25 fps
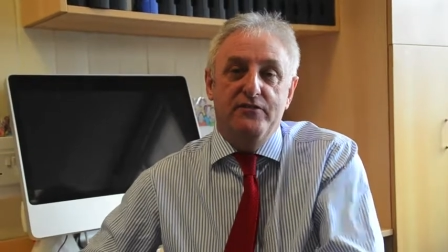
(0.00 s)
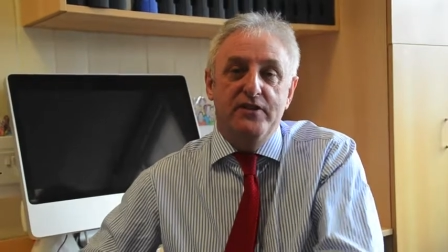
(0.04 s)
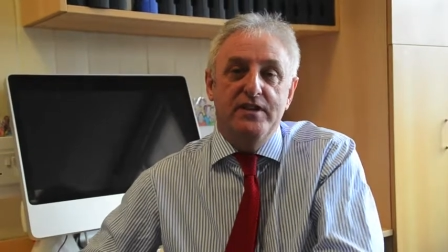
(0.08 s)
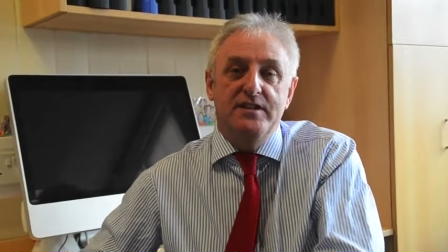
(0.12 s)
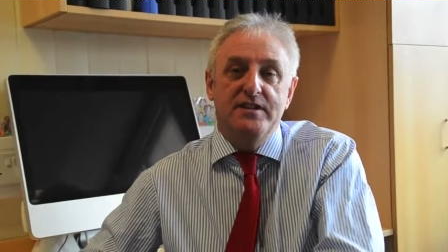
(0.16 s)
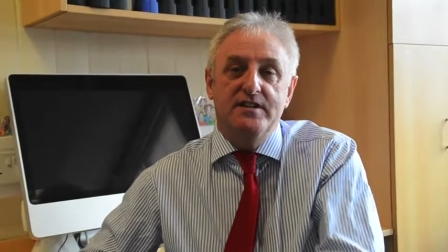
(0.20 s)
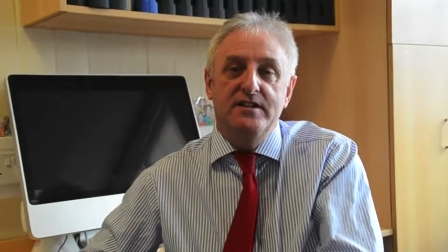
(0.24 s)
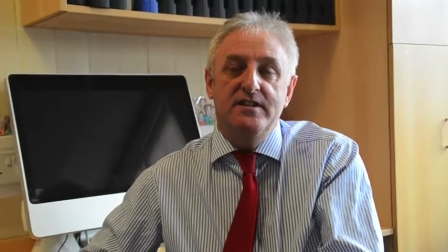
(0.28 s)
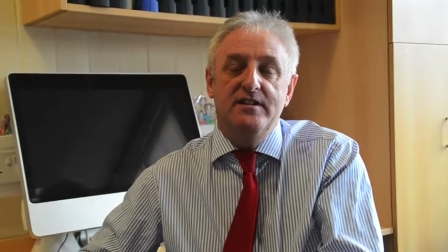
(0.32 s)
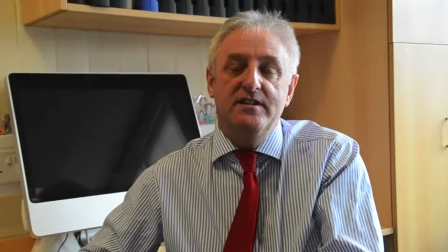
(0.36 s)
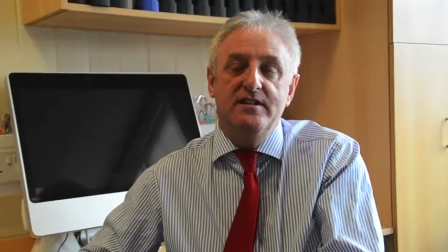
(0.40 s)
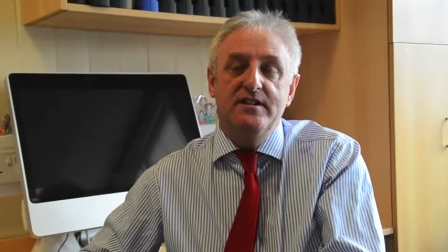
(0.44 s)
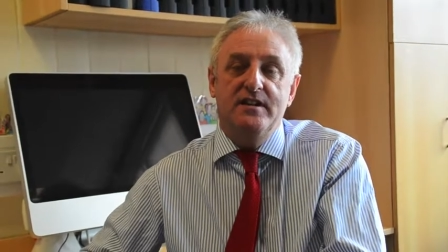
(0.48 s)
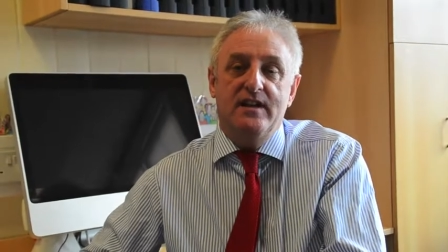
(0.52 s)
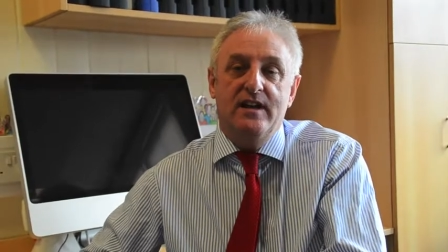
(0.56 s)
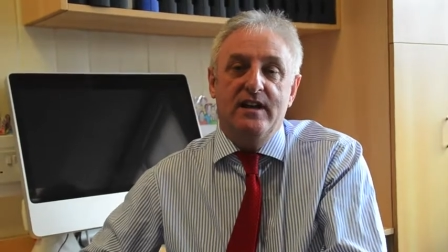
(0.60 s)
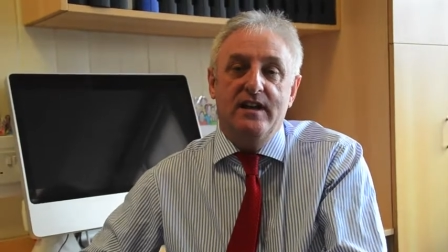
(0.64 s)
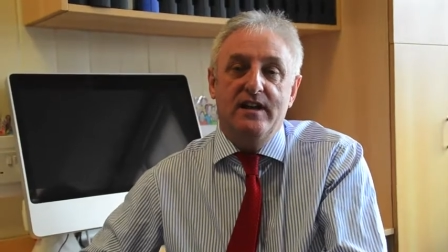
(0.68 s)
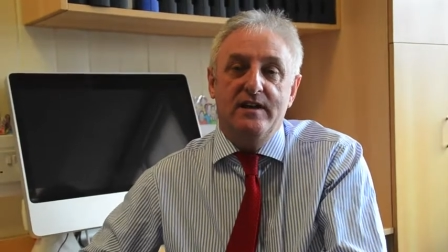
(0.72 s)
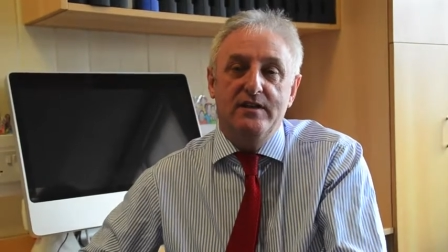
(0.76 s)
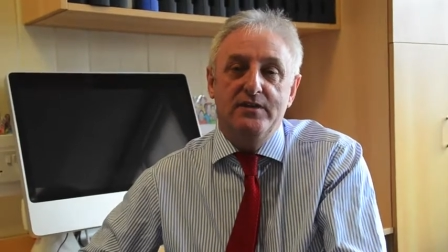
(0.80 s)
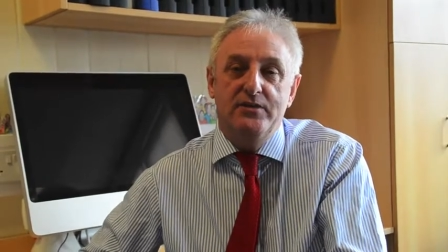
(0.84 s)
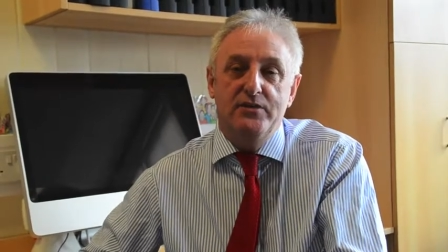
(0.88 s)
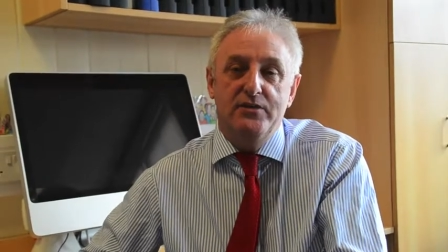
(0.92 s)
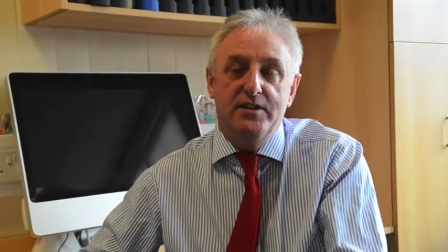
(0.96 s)
written
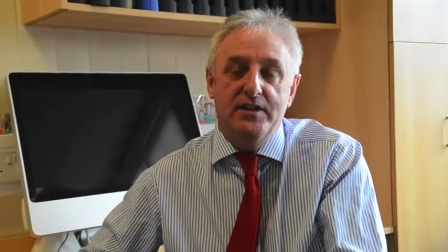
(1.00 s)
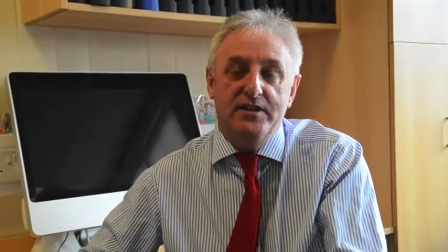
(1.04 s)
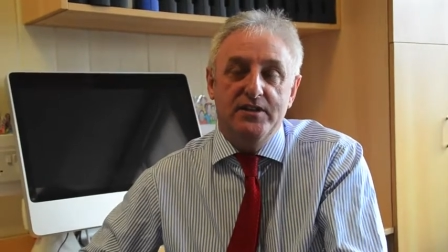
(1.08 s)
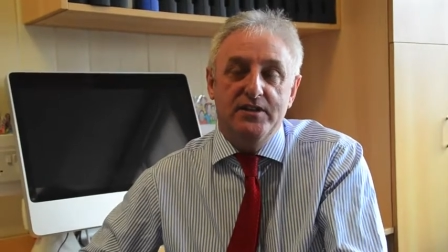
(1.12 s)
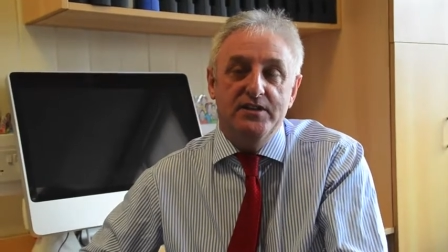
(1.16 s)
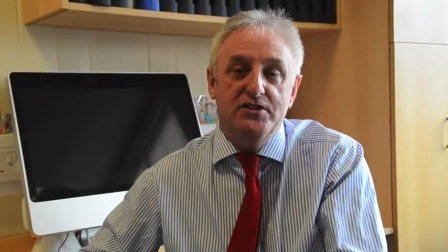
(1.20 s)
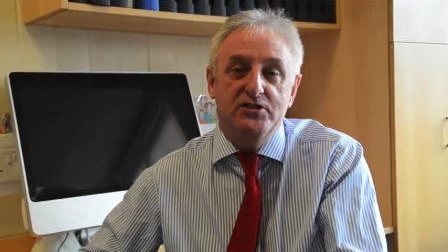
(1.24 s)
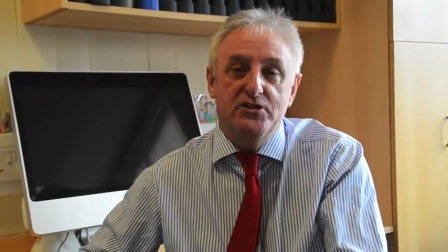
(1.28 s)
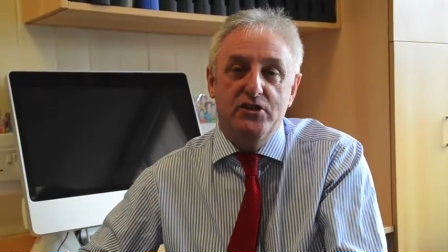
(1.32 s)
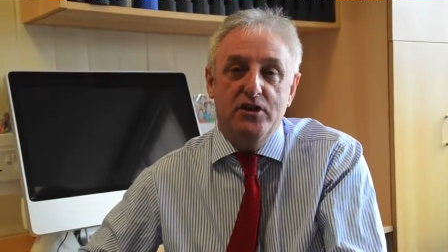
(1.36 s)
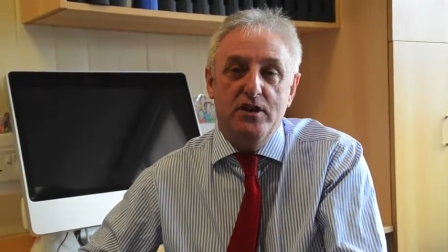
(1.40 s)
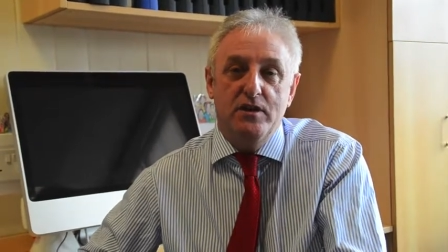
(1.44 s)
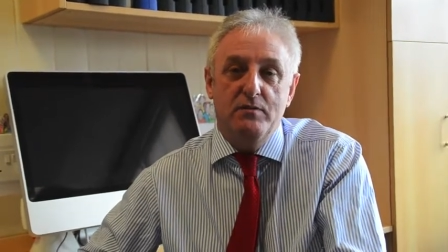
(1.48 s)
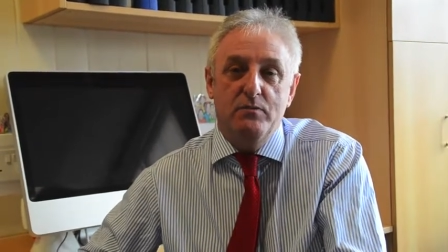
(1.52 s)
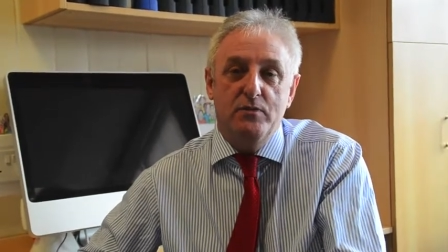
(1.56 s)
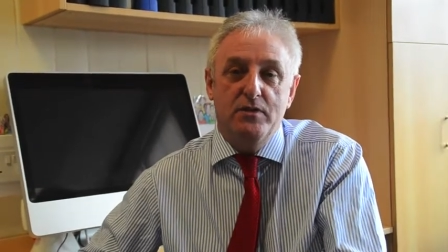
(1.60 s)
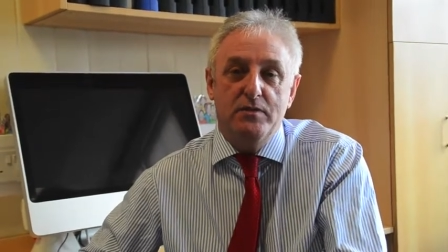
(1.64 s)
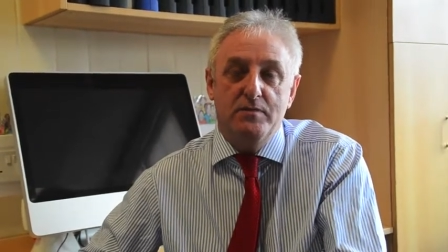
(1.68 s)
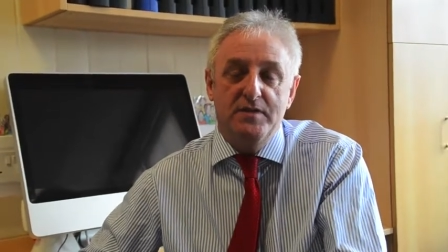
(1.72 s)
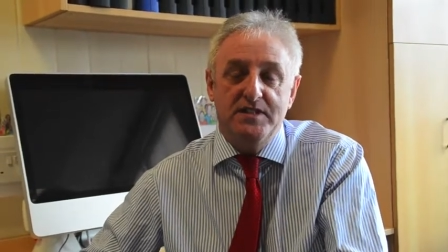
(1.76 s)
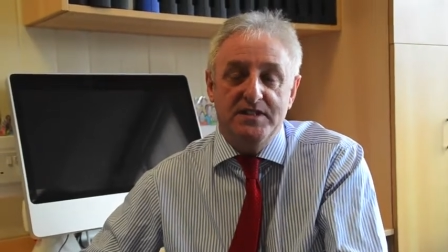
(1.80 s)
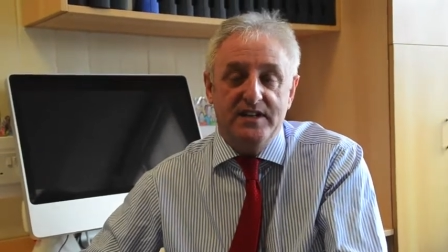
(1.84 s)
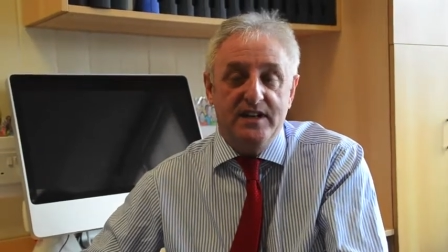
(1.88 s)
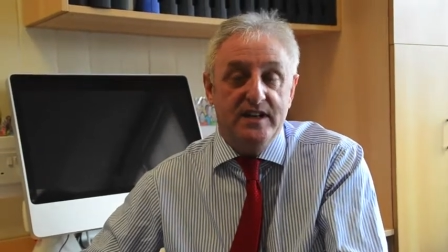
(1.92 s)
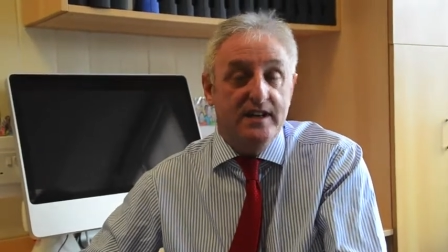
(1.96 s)
uh, during this term with
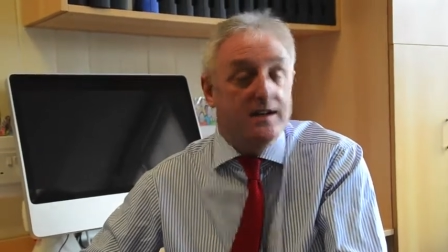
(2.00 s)
Mr.